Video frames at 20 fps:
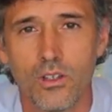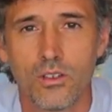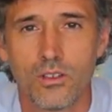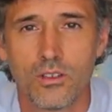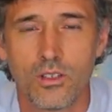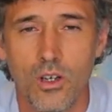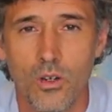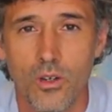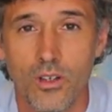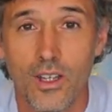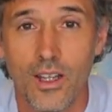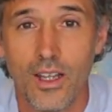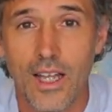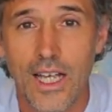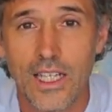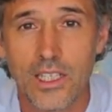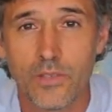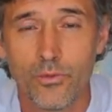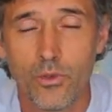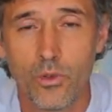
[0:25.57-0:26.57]
So in the
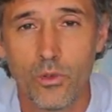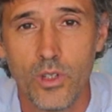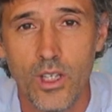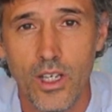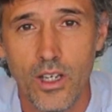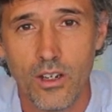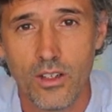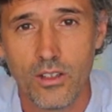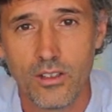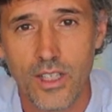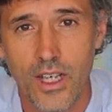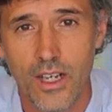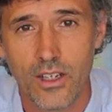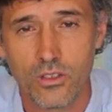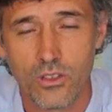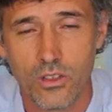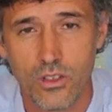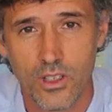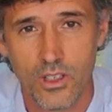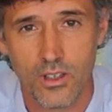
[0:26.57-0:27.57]
last few years,
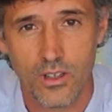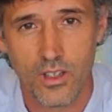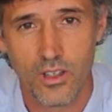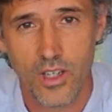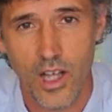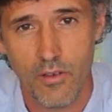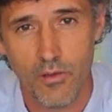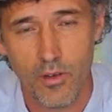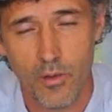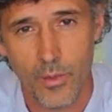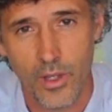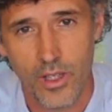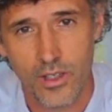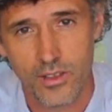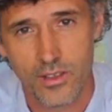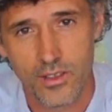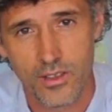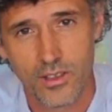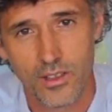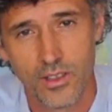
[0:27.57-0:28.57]
actually, the
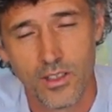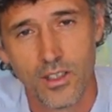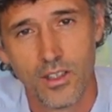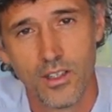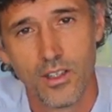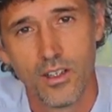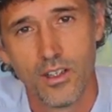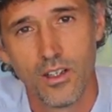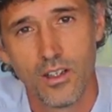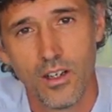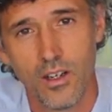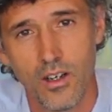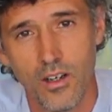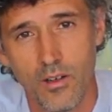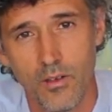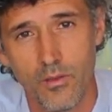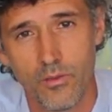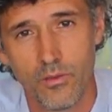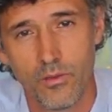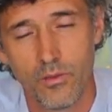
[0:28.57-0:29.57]
governments
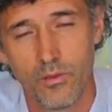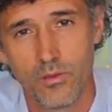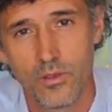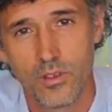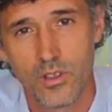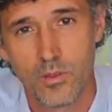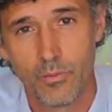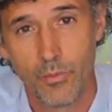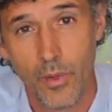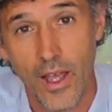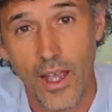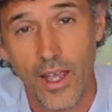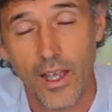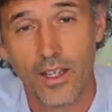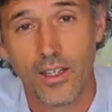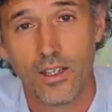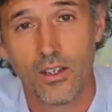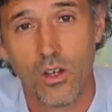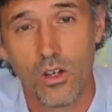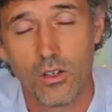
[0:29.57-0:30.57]
of
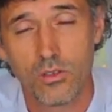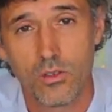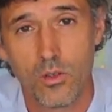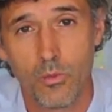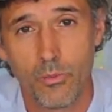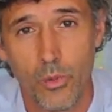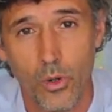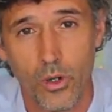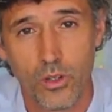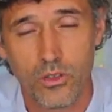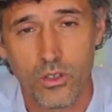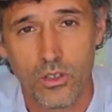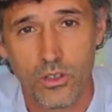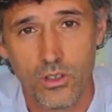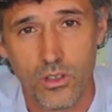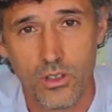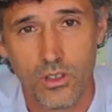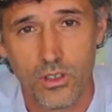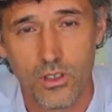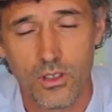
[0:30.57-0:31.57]
Spain and also
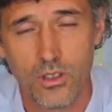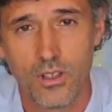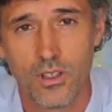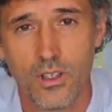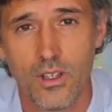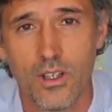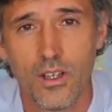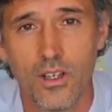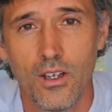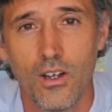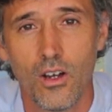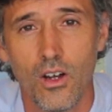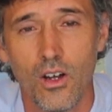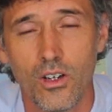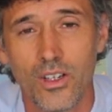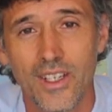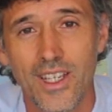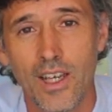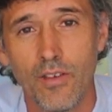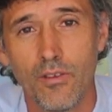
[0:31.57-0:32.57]
Portugal
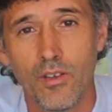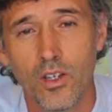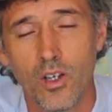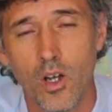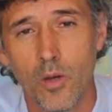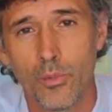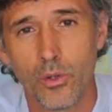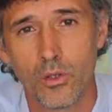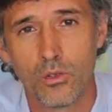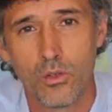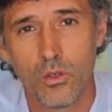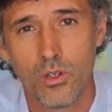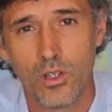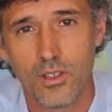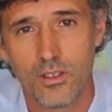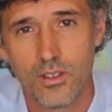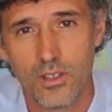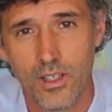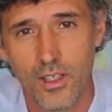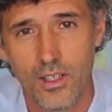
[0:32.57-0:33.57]
are giving
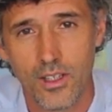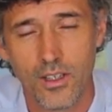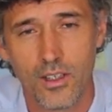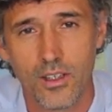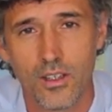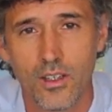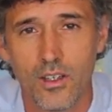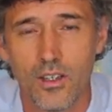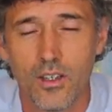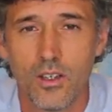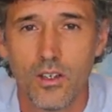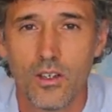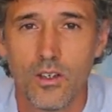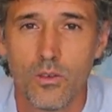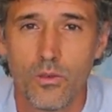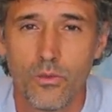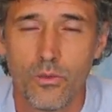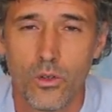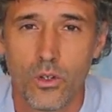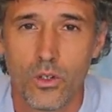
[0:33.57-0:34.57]
opportunity
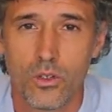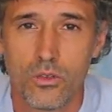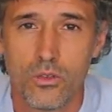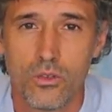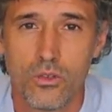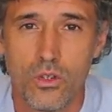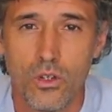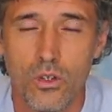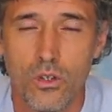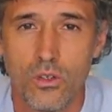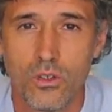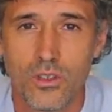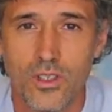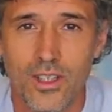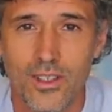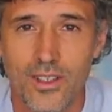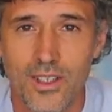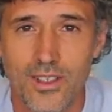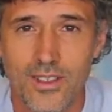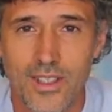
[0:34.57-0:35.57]
for Jews
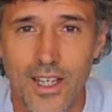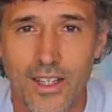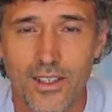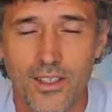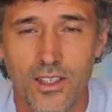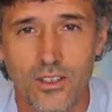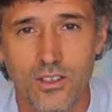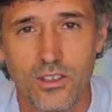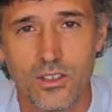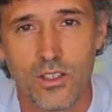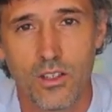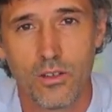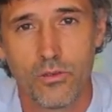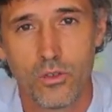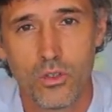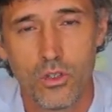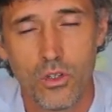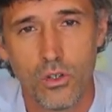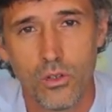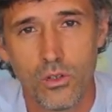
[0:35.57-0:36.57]
and descendants
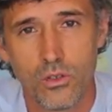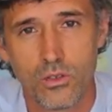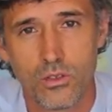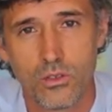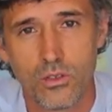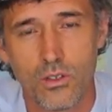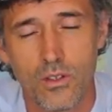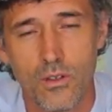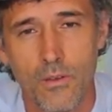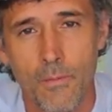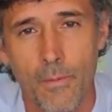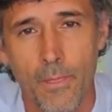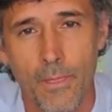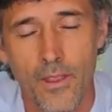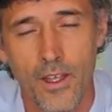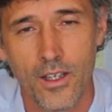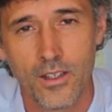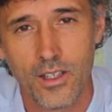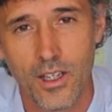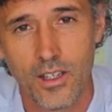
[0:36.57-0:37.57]
of Jews
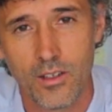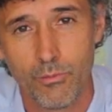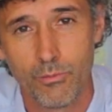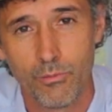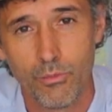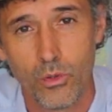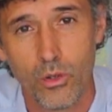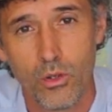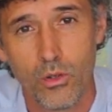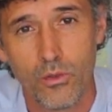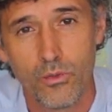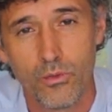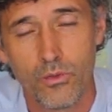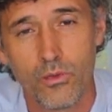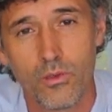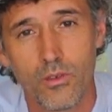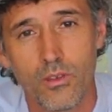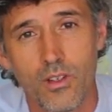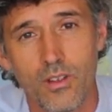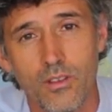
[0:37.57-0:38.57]
that can
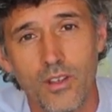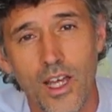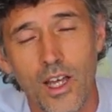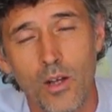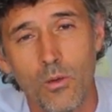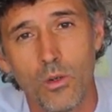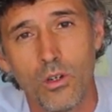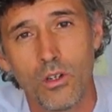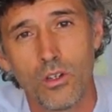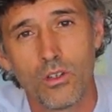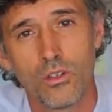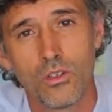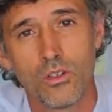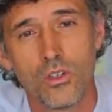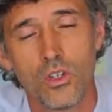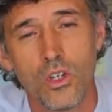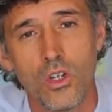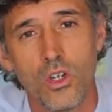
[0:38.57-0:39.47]
prove that they were